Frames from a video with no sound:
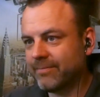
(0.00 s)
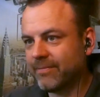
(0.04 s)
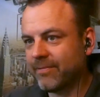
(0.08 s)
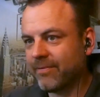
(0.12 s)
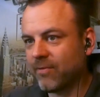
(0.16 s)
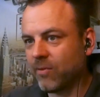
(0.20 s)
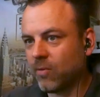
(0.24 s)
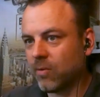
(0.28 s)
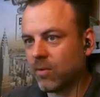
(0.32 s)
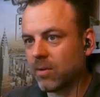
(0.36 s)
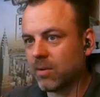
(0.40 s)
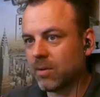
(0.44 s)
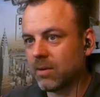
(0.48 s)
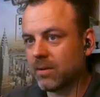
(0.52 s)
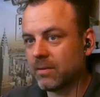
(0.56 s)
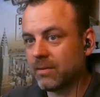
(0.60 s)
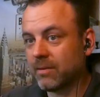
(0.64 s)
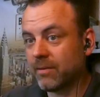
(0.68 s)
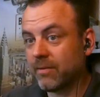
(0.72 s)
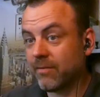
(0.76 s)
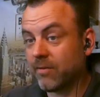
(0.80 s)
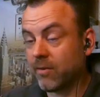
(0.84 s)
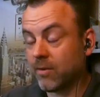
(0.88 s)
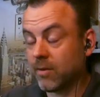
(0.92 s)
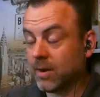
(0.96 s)

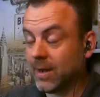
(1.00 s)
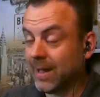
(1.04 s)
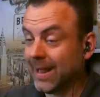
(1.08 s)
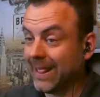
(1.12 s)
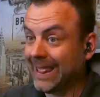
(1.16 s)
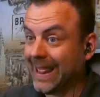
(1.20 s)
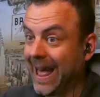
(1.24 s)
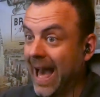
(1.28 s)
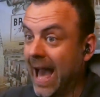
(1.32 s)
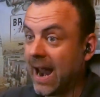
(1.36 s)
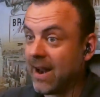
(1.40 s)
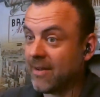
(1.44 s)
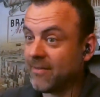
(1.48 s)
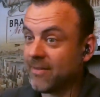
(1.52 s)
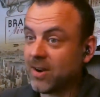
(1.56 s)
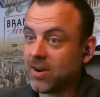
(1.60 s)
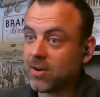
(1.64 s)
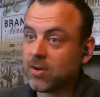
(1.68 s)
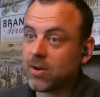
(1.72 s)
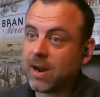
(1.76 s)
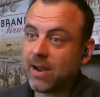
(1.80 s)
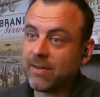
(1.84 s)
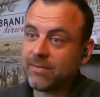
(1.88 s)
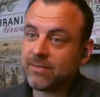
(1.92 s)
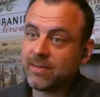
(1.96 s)
for a lot of
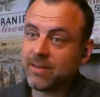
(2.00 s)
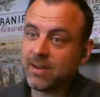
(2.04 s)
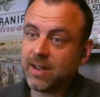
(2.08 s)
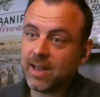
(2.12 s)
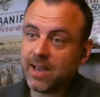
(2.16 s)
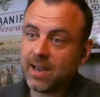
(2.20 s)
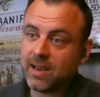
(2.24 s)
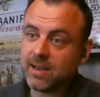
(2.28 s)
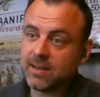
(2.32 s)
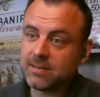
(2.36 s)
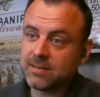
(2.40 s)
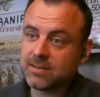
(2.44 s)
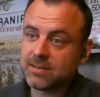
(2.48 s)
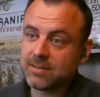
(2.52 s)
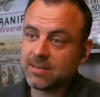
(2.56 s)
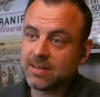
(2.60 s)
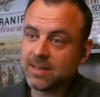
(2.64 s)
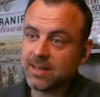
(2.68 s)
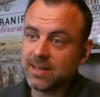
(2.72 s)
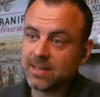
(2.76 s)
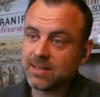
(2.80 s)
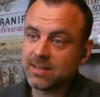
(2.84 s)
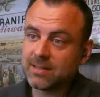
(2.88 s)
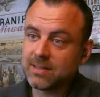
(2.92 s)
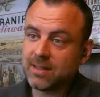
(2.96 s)
aircraft today
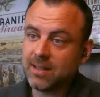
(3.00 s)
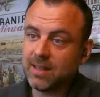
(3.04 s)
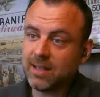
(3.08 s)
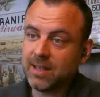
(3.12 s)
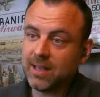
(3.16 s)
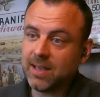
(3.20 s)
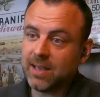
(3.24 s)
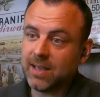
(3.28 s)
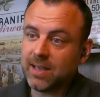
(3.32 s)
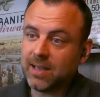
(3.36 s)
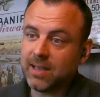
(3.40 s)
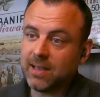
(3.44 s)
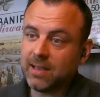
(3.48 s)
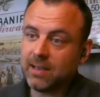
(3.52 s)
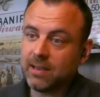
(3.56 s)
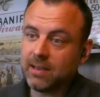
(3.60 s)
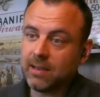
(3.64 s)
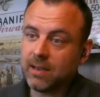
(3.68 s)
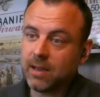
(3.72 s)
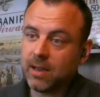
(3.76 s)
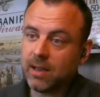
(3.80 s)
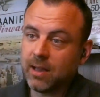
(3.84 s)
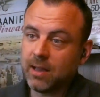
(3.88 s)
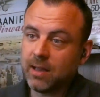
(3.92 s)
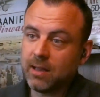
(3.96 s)
is
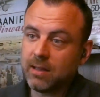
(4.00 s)
the